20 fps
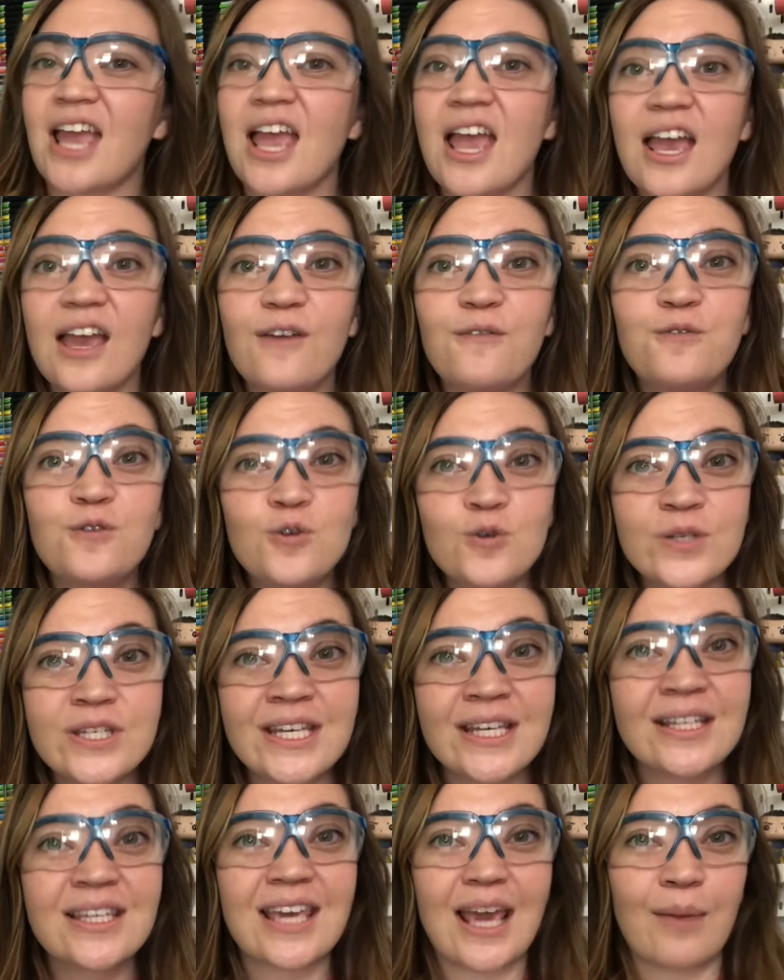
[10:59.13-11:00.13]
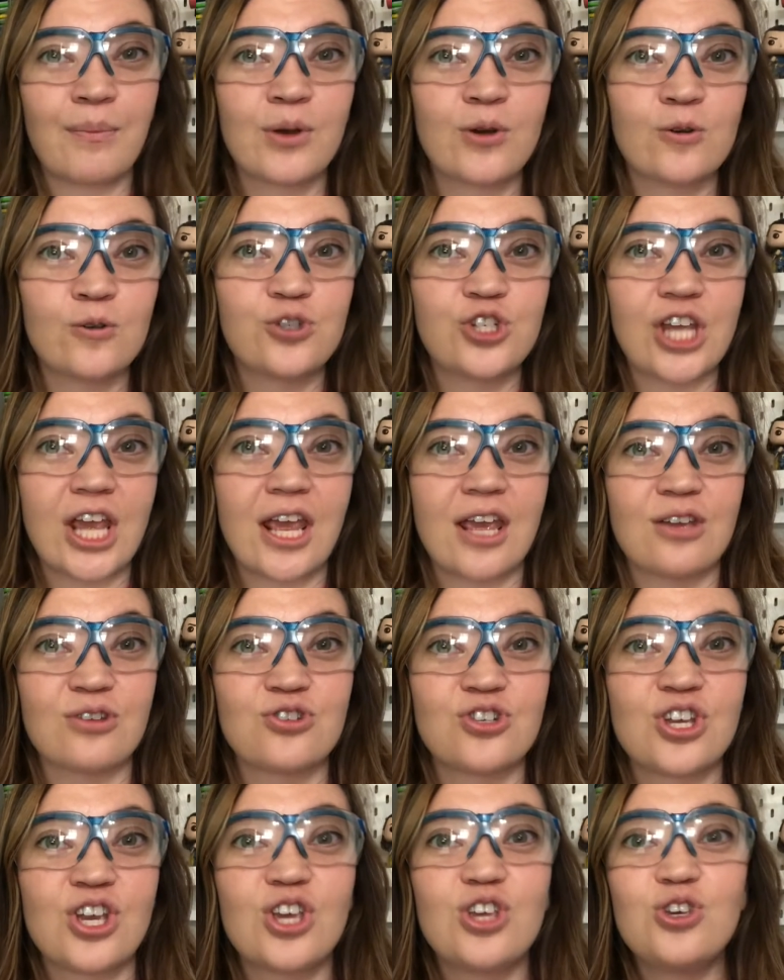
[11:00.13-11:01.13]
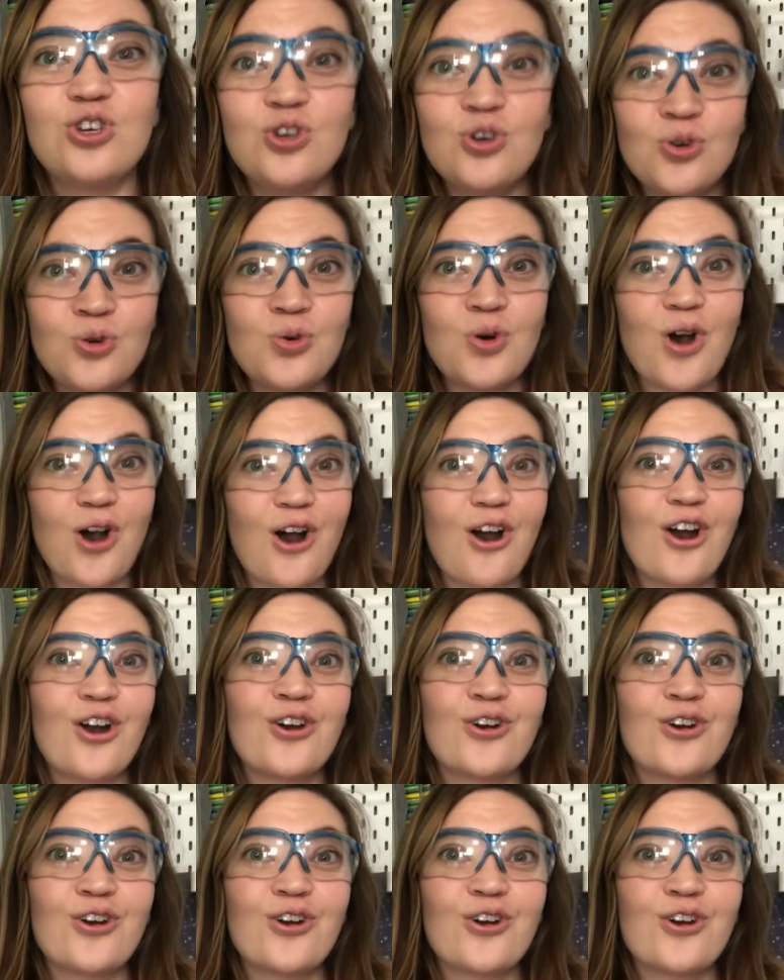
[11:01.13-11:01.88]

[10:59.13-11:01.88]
If you said chemical change, you are